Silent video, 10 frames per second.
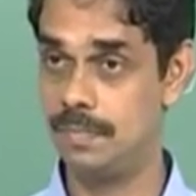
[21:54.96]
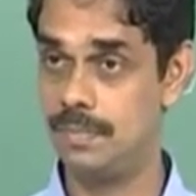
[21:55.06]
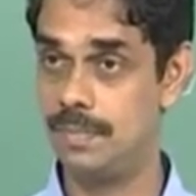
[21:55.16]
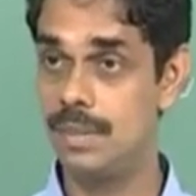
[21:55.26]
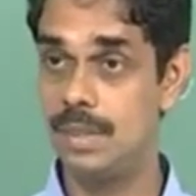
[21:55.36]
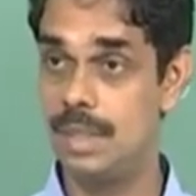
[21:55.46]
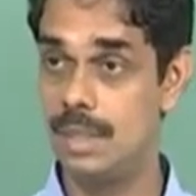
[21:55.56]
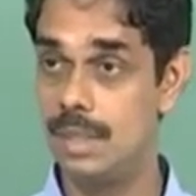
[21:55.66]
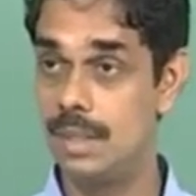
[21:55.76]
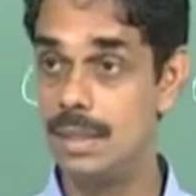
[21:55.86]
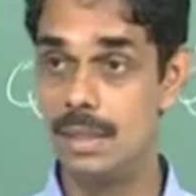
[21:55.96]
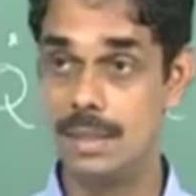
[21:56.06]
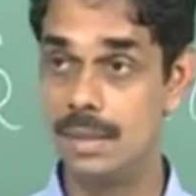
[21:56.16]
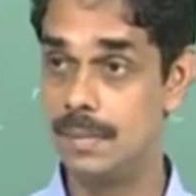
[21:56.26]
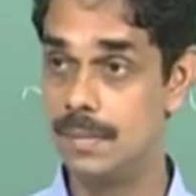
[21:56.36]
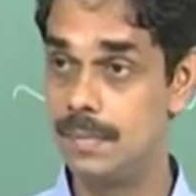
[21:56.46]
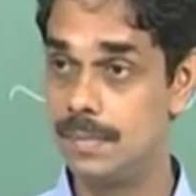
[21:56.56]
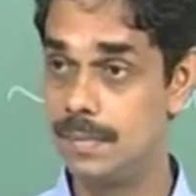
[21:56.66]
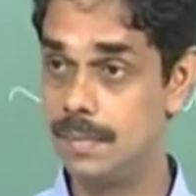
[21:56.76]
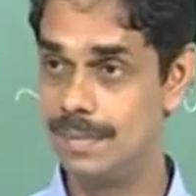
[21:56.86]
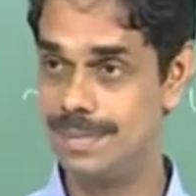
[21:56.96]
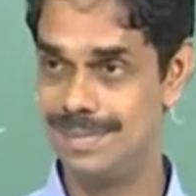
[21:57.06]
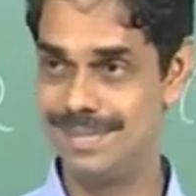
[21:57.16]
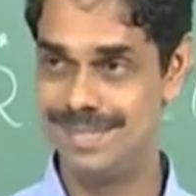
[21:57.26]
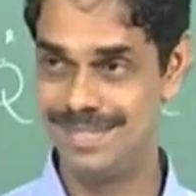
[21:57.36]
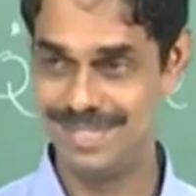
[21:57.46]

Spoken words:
(silence)